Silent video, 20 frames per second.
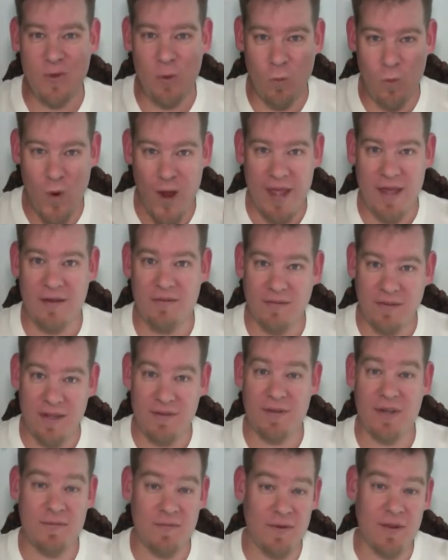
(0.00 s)
way of
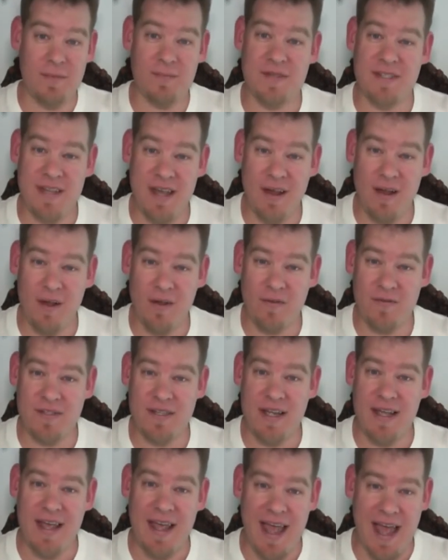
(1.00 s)
living for themselves,
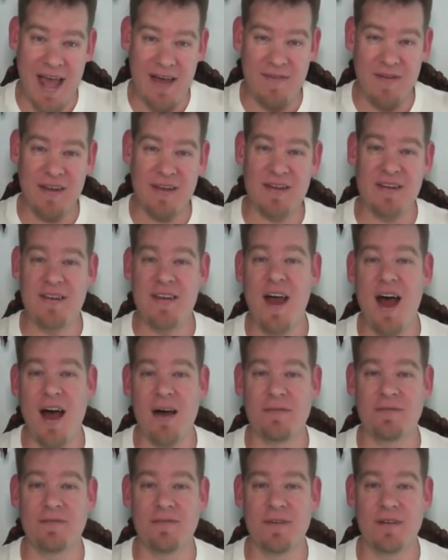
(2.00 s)
having
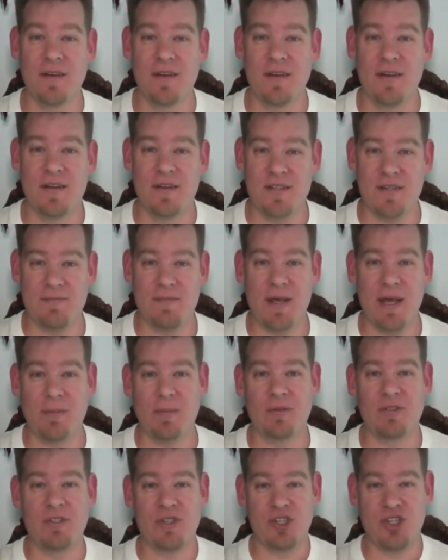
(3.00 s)
enough to be
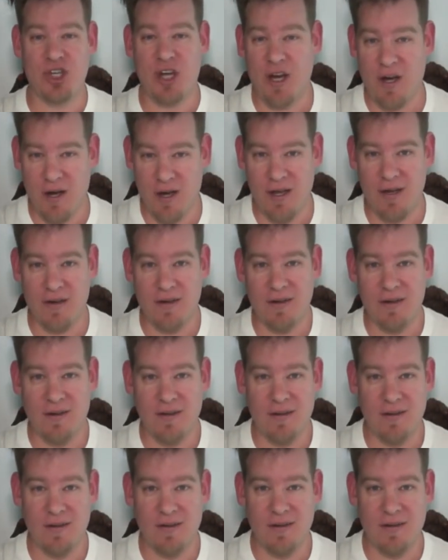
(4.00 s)
able to share it.
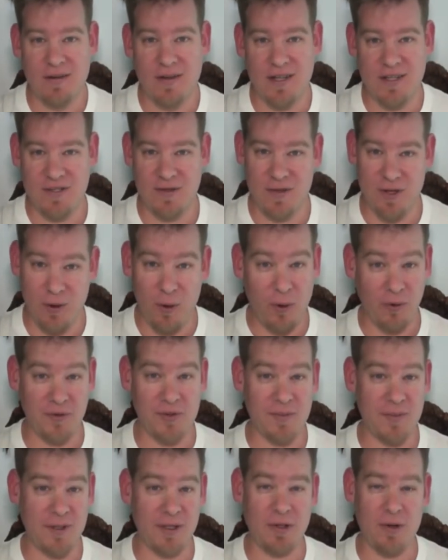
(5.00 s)
And so the
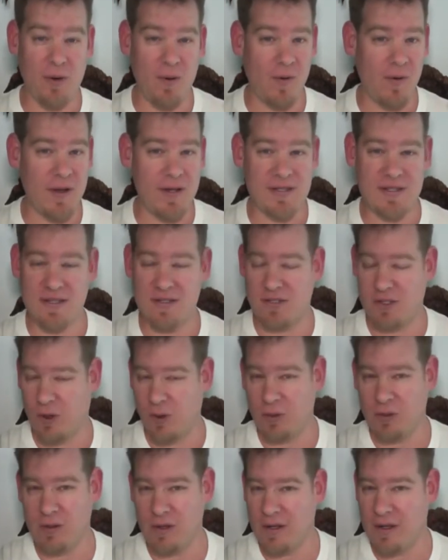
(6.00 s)
ultimate goal is the
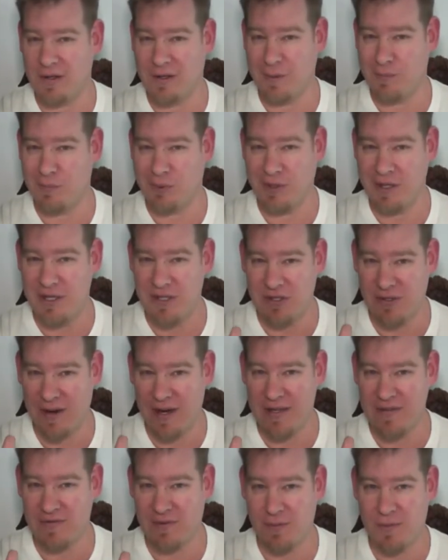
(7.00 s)
total and complete
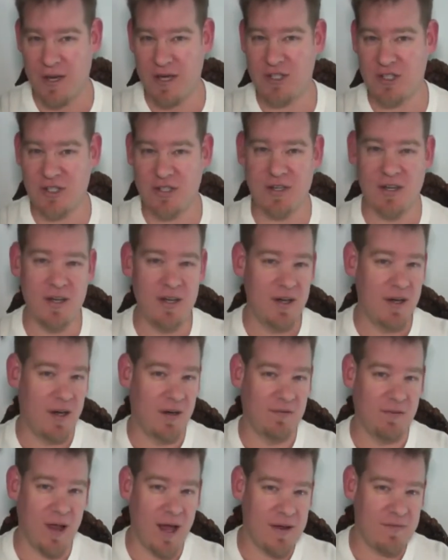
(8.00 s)
transformation
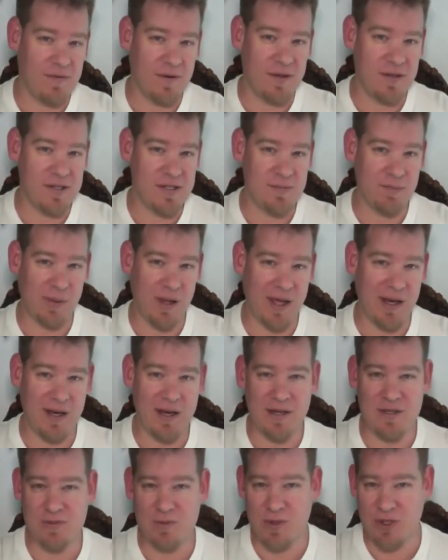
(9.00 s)
of life on this
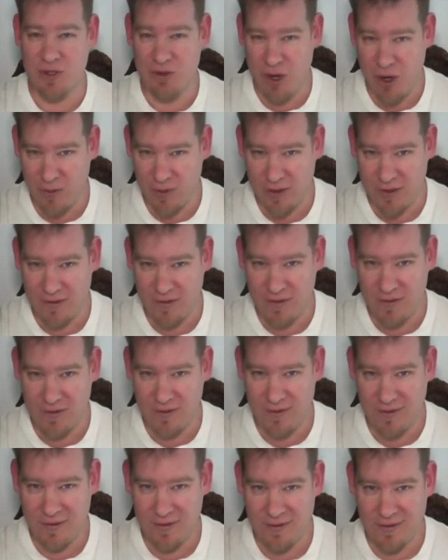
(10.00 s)
planet as we know it,
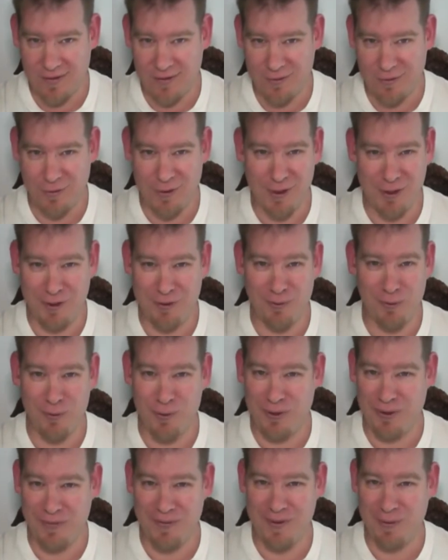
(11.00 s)
creating a
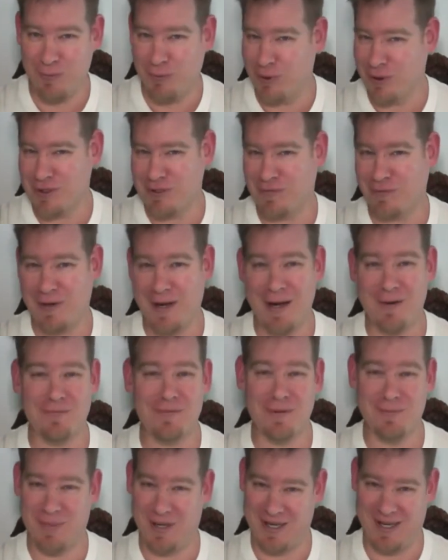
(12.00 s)
world that works for
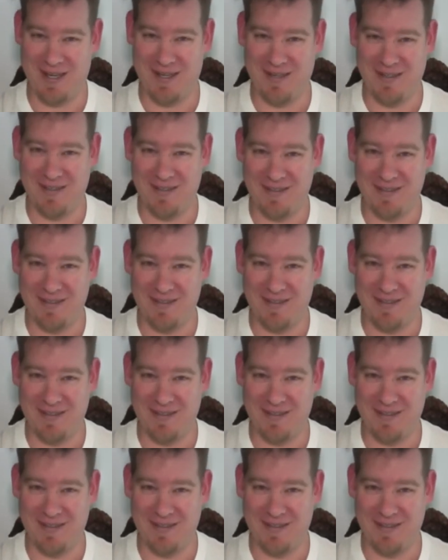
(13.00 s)
everybody.